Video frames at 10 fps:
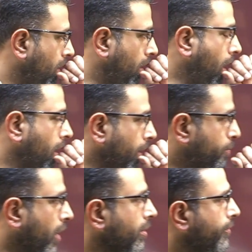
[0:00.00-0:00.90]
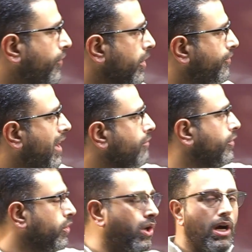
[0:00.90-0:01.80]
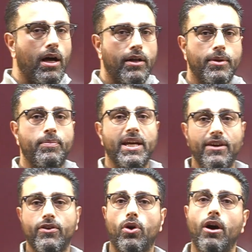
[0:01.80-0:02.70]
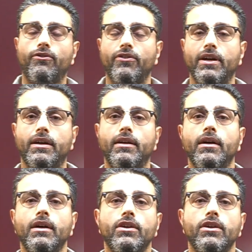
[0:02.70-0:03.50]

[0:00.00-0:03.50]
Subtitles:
Problem number 45, we know the behavior of a